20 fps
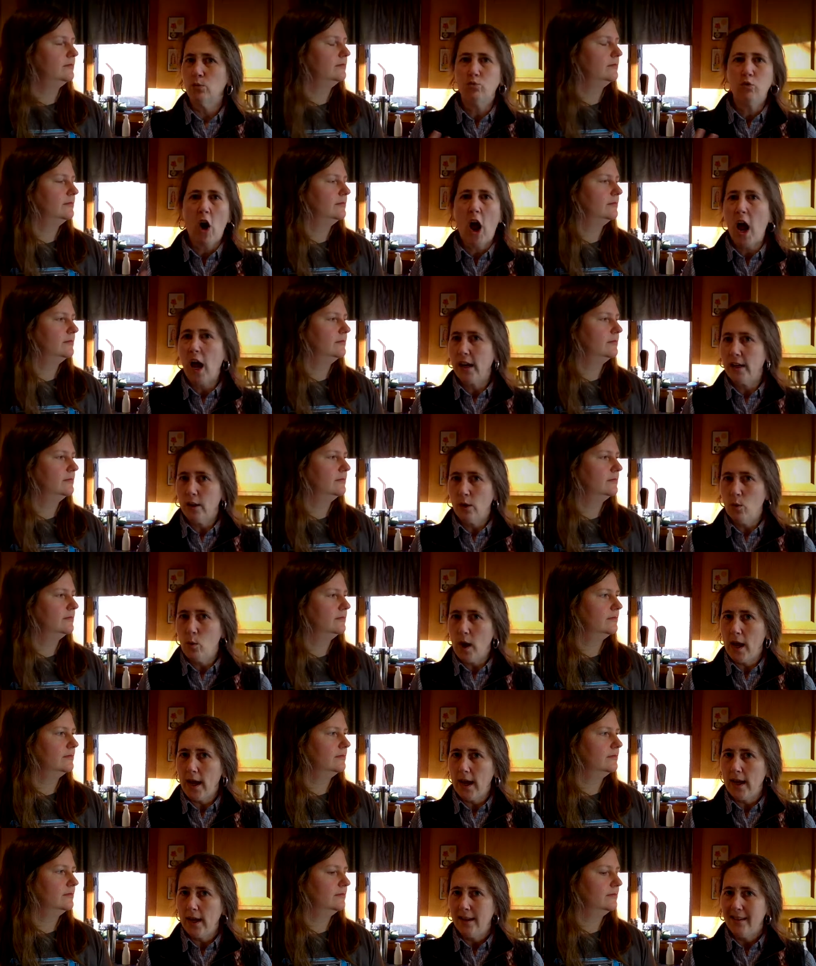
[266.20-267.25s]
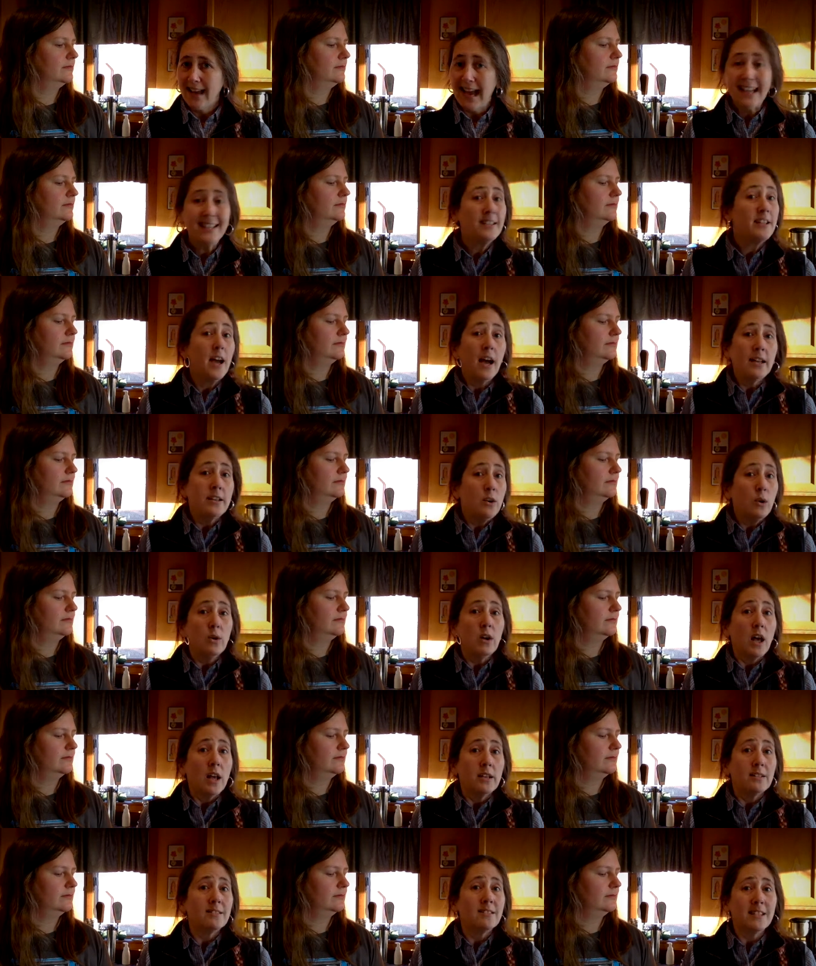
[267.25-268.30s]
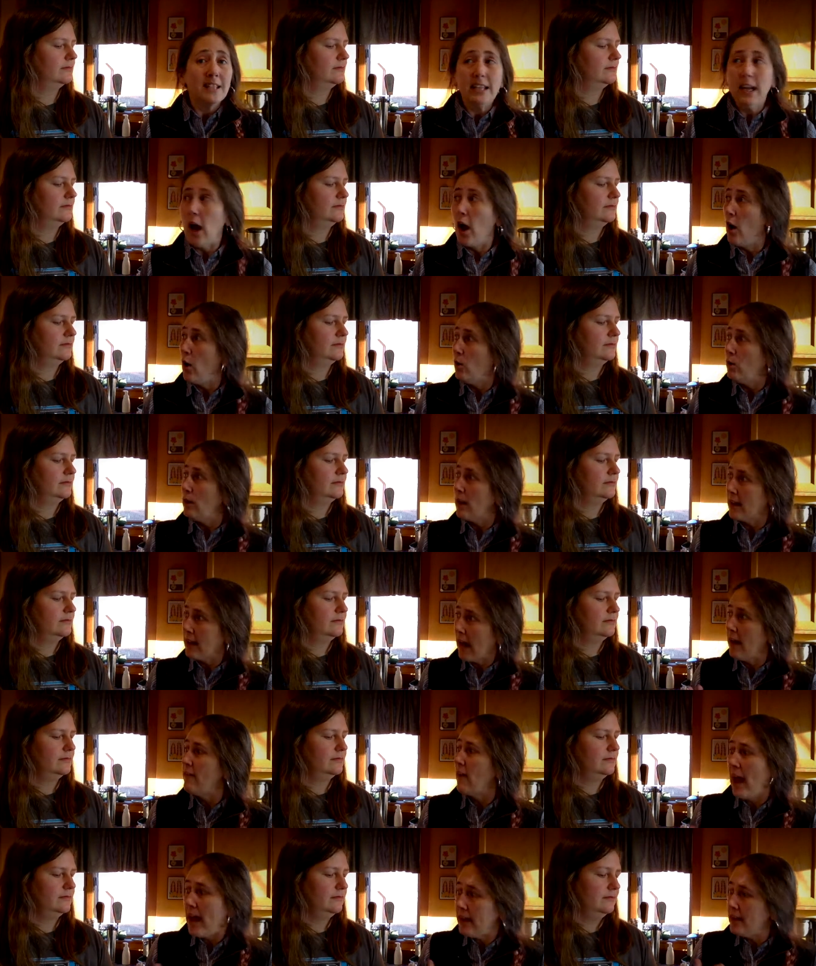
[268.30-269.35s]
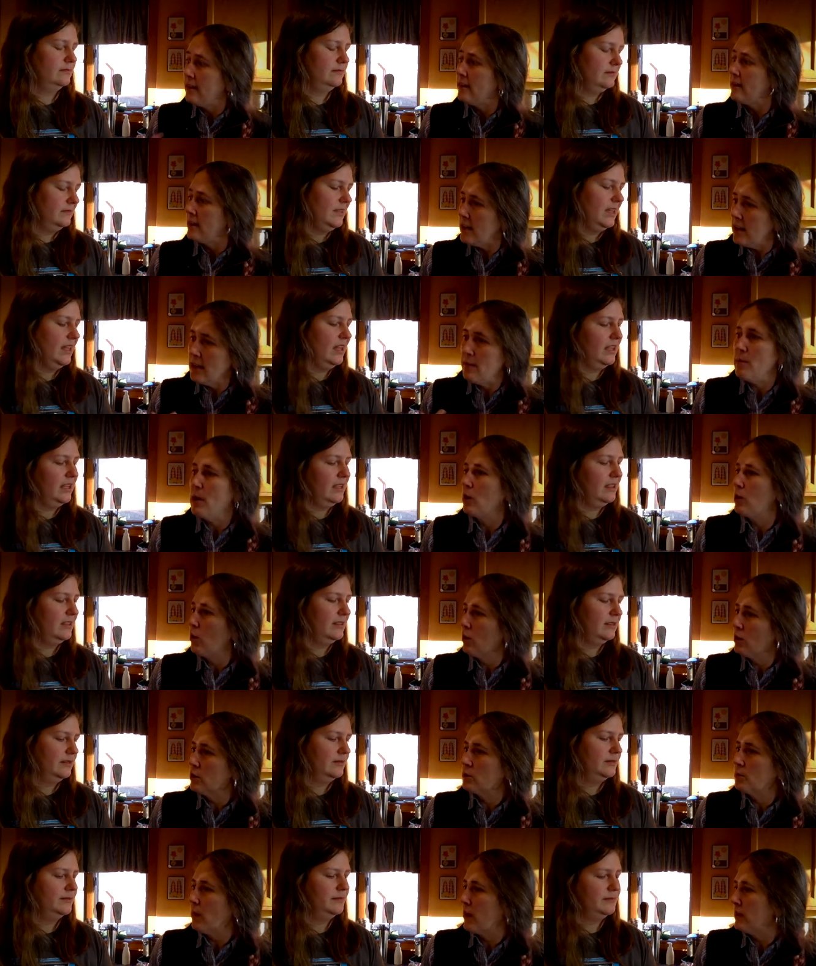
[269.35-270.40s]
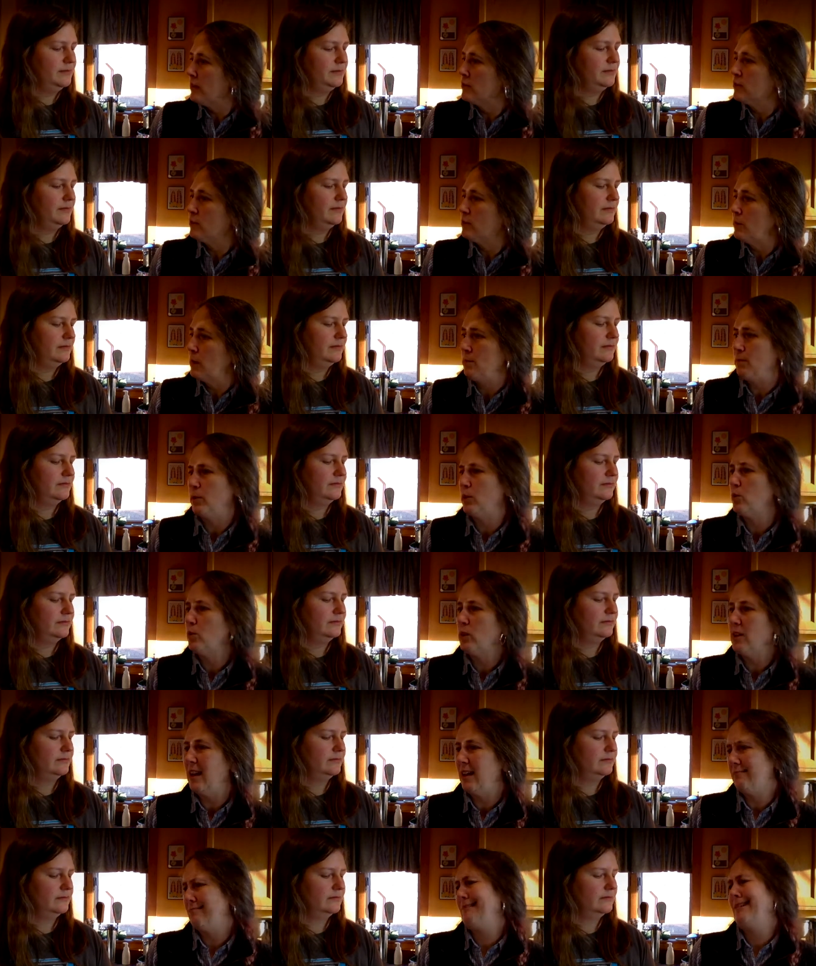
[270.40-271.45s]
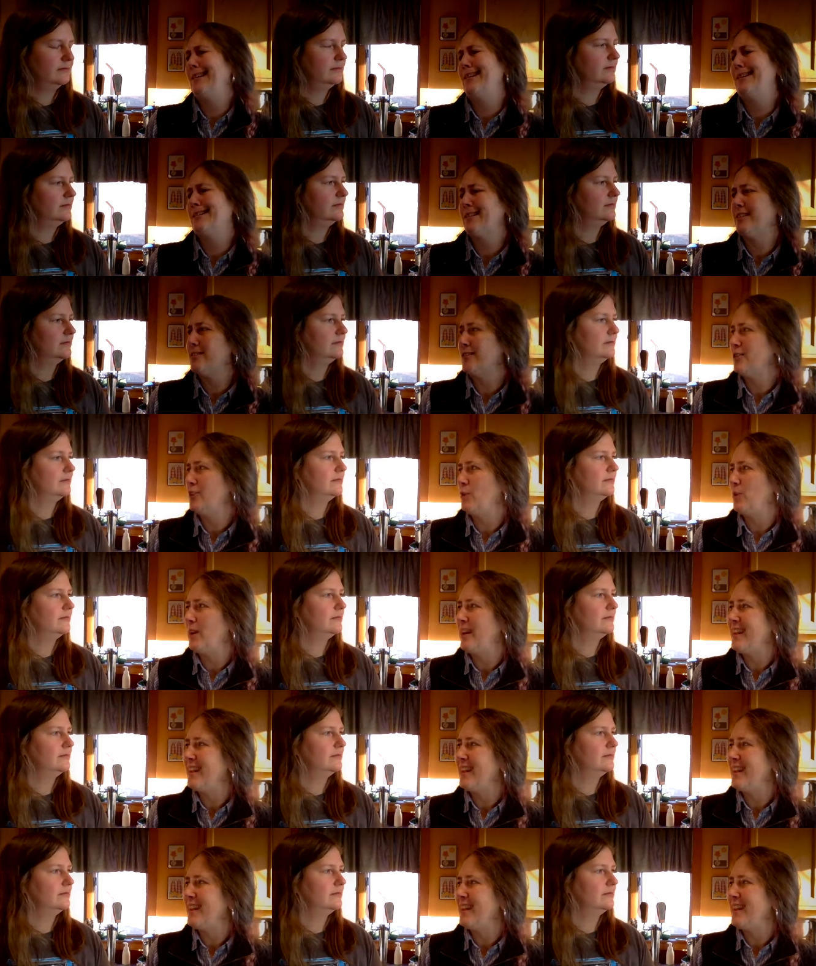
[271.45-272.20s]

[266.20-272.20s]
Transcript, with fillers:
Speaker 1: rot away. I, I don't honestly know. Like, I've had email correspondence from people who were like, ah, it doesn't do